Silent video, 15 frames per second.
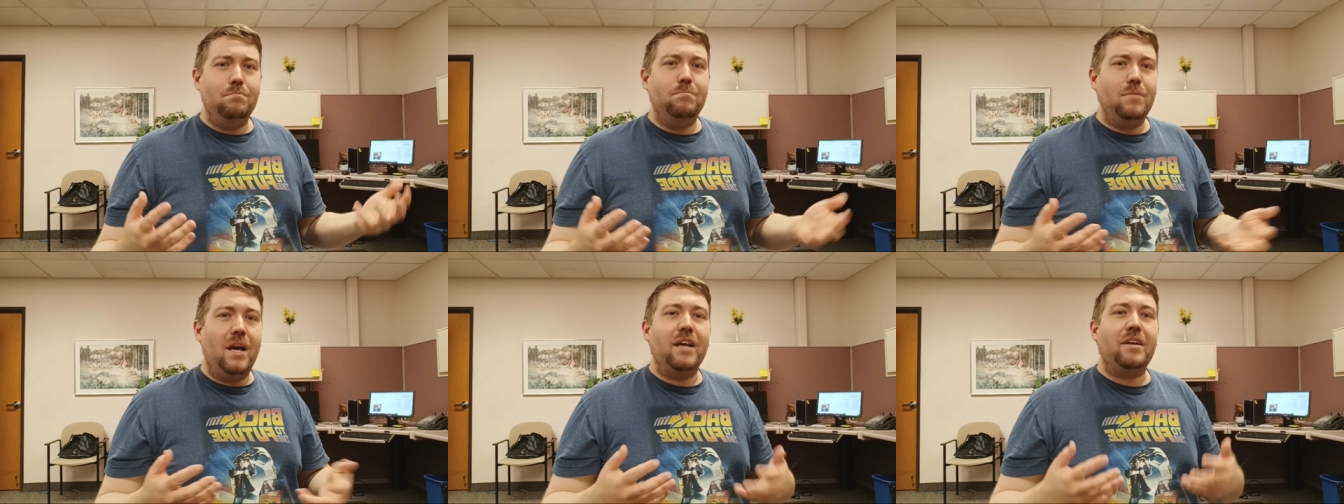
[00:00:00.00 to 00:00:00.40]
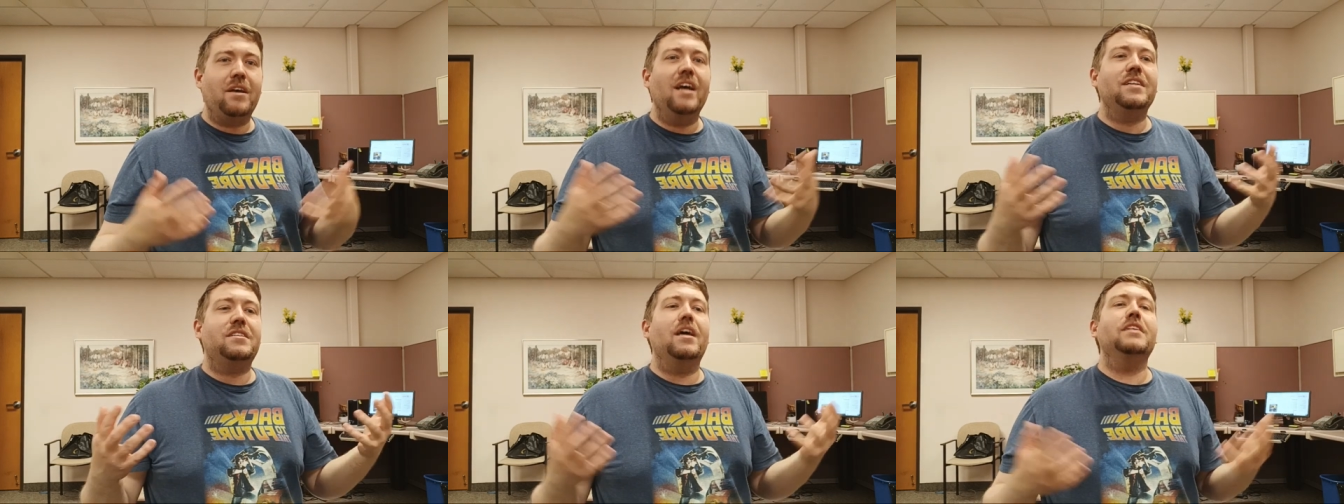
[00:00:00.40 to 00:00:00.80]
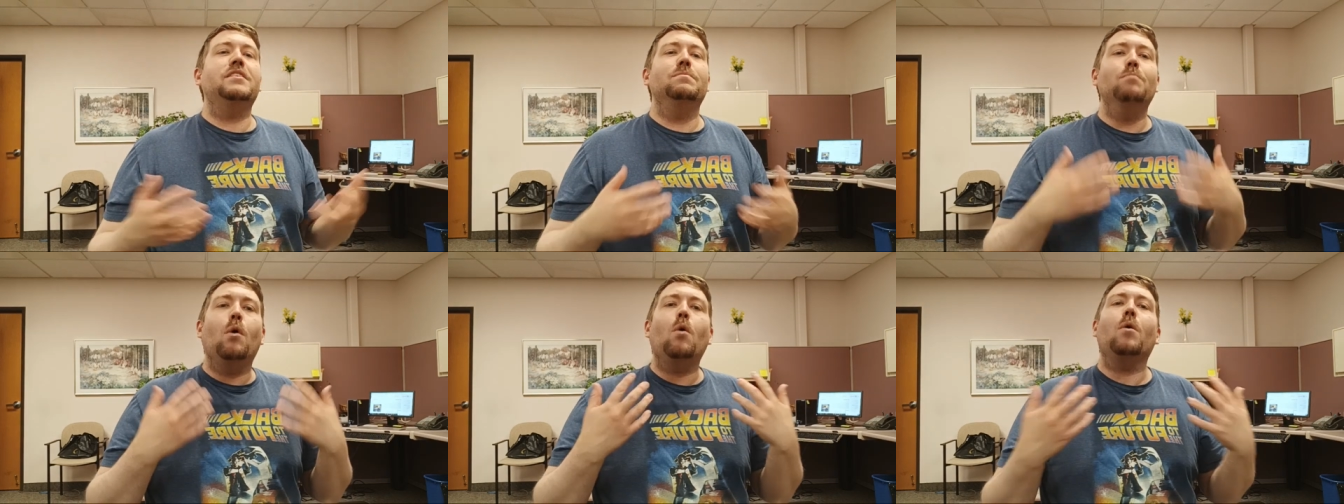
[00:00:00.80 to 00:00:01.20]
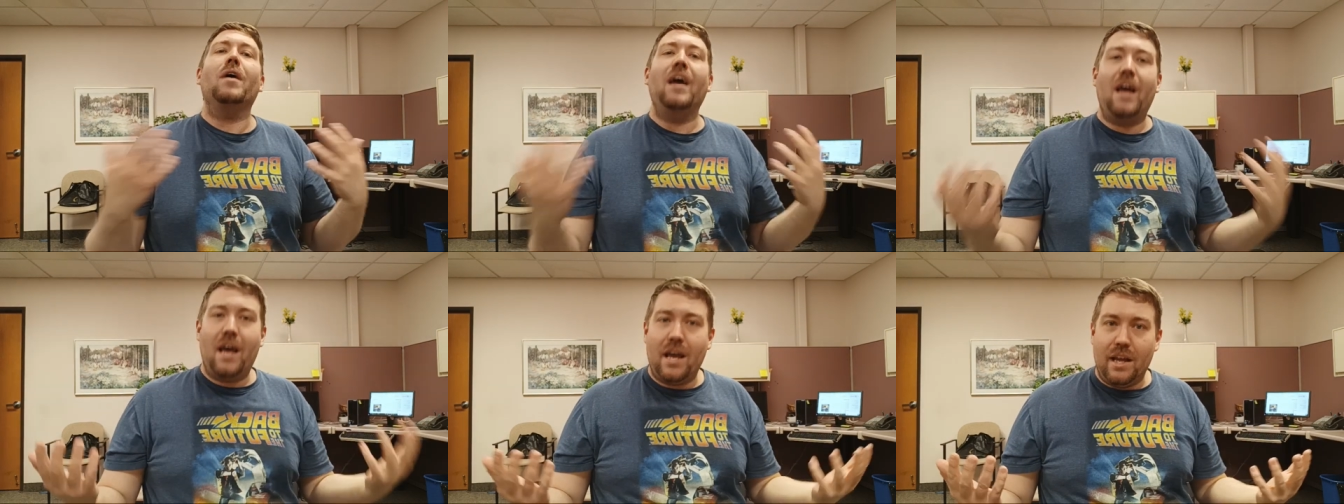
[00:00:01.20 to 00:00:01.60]
it, it's it's more
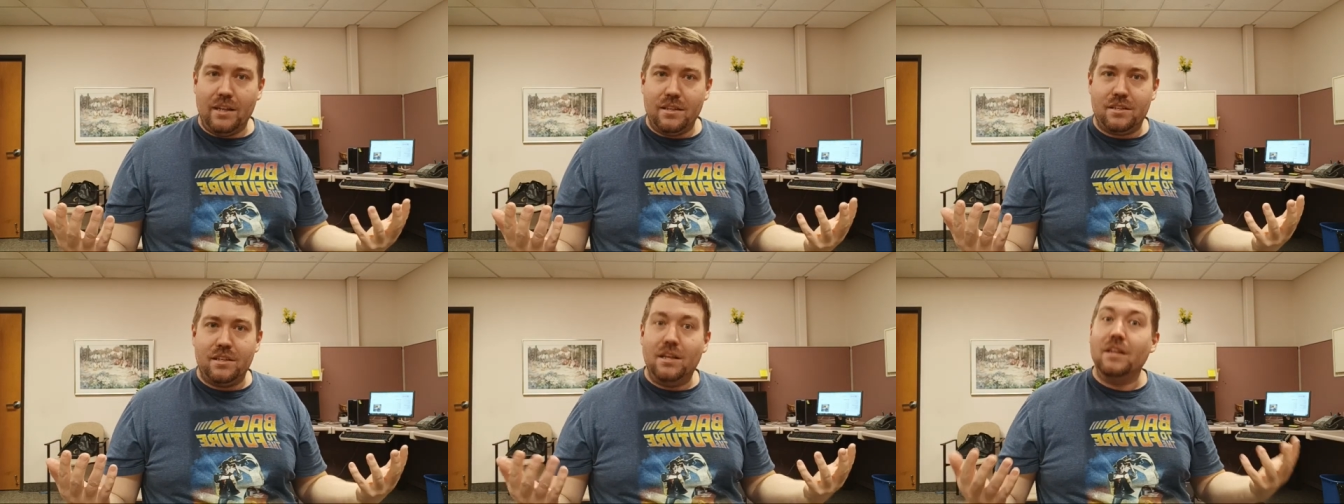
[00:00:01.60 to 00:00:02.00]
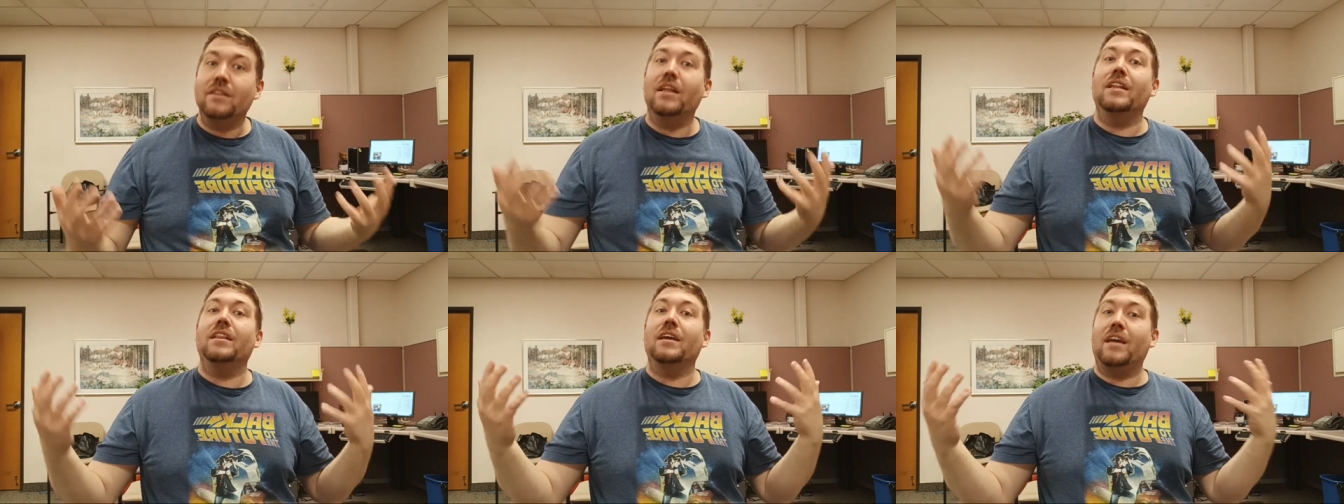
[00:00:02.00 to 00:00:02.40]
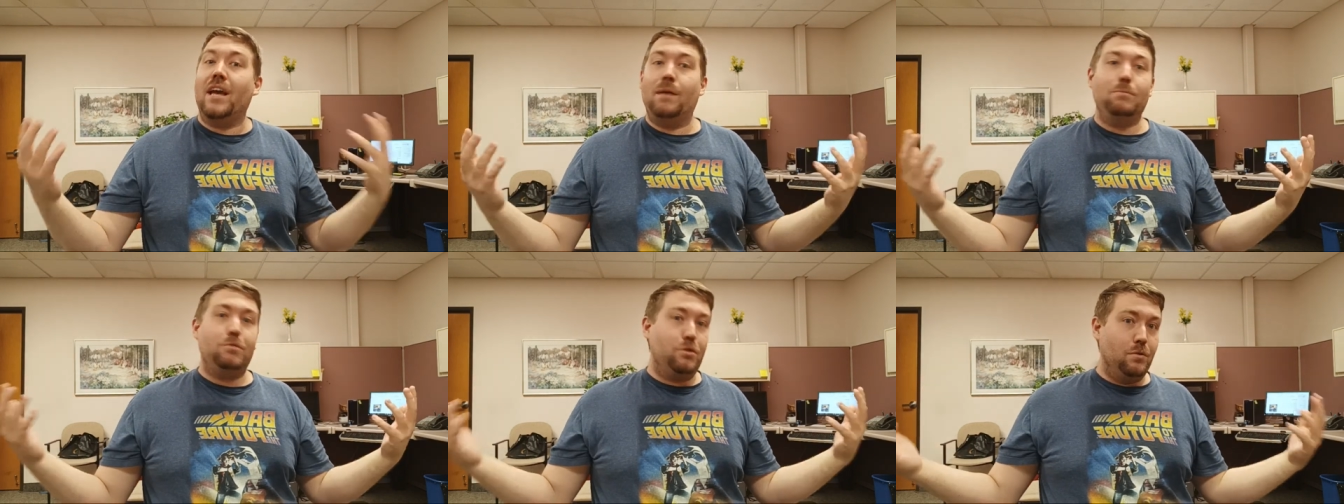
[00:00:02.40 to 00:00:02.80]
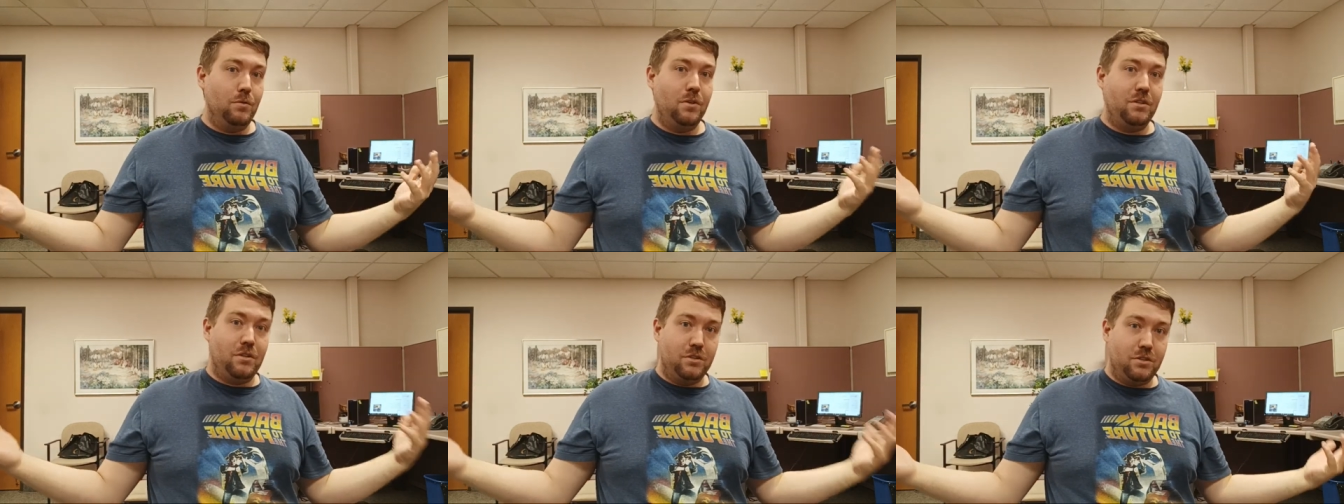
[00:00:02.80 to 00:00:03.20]
hate than the game truly
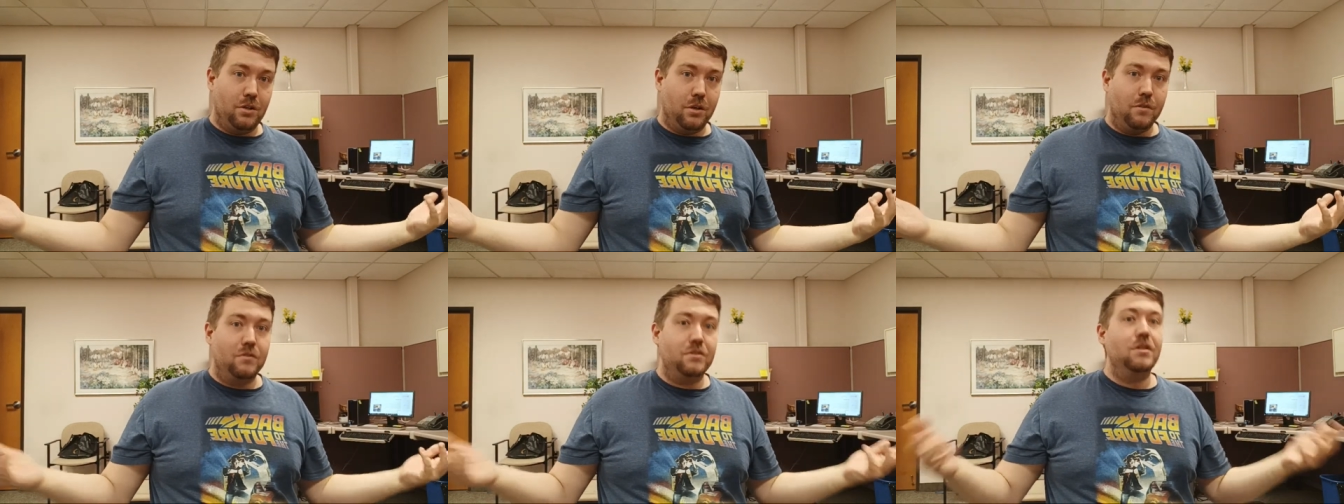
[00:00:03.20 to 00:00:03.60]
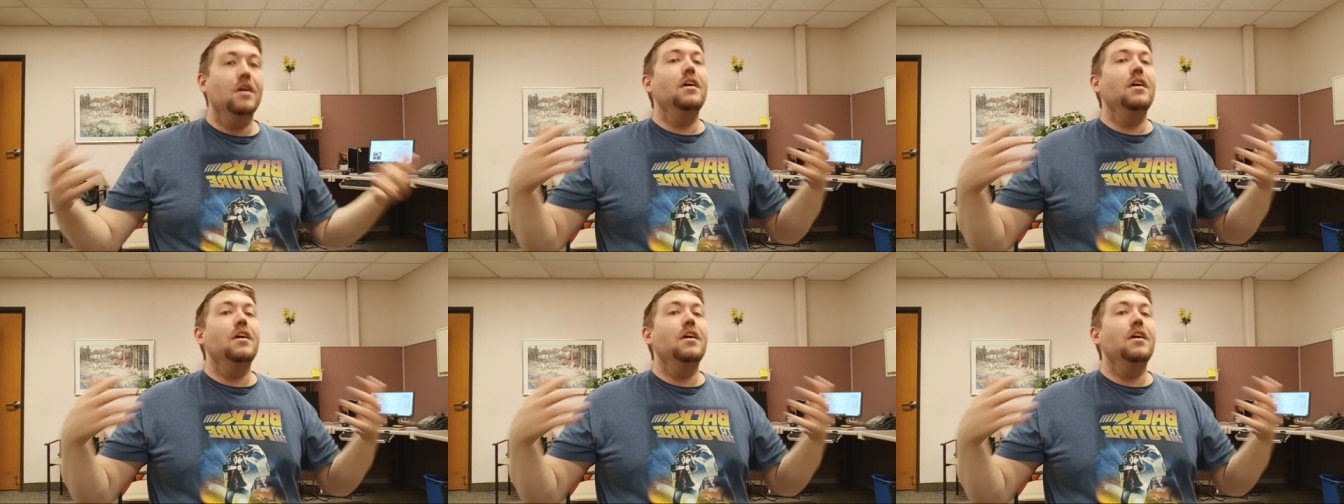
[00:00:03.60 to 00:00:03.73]
deserves.